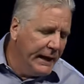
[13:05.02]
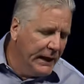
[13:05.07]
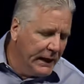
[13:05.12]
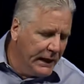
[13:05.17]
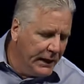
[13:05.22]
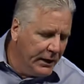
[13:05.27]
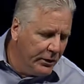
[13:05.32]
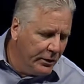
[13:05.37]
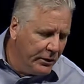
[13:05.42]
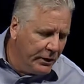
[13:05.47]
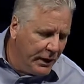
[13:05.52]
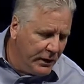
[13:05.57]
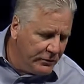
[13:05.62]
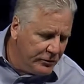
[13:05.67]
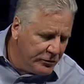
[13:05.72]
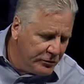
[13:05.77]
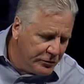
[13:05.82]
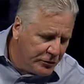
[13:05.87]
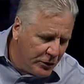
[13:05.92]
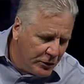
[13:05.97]
leader, not
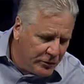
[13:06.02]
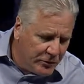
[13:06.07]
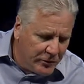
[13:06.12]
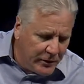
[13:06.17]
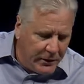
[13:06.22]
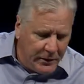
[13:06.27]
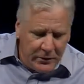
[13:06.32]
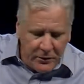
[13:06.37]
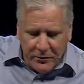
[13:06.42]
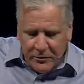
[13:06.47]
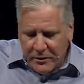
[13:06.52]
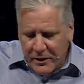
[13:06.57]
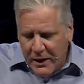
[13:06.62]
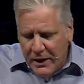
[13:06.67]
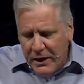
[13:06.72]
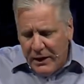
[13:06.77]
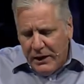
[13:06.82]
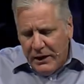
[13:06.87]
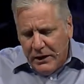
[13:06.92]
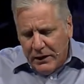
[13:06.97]
just church leaders,
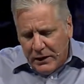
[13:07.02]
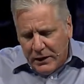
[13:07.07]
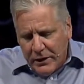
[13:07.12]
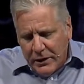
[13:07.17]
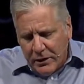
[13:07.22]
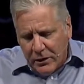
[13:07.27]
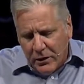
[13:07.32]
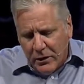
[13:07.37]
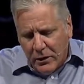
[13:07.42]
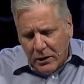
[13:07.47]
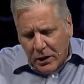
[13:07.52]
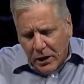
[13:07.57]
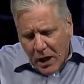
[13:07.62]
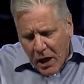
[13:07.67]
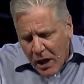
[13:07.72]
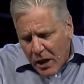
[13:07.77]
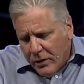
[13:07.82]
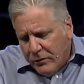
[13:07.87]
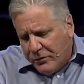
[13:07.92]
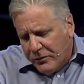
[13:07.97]
any leader
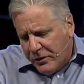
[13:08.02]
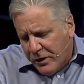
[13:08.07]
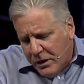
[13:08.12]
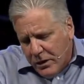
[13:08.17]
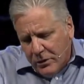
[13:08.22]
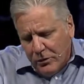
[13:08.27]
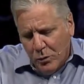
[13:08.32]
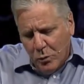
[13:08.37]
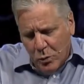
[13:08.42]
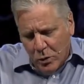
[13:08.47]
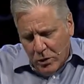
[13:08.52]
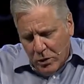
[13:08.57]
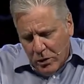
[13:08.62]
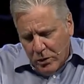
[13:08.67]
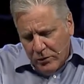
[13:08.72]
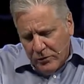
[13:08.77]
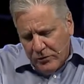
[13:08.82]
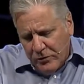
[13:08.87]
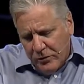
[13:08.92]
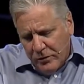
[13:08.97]
loves to hear the
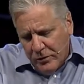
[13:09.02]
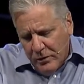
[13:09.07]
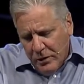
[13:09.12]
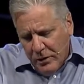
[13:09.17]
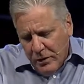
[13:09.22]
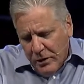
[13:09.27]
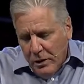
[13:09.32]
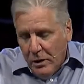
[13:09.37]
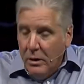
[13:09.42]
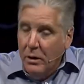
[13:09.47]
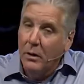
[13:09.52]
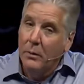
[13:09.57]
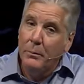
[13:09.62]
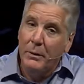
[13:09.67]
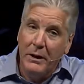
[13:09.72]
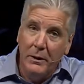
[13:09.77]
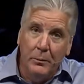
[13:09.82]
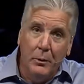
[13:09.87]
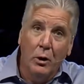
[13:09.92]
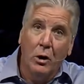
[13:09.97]
words,
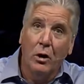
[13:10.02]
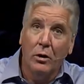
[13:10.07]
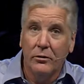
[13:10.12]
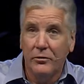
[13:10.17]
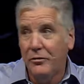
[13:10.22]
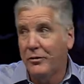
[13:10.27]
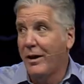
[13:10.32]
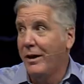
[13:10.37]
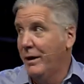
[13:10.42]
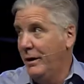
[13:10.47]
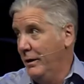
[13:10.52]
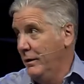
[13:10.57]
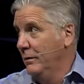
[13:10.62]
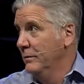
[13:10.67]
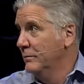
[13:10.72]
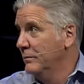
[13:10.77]
people are saying.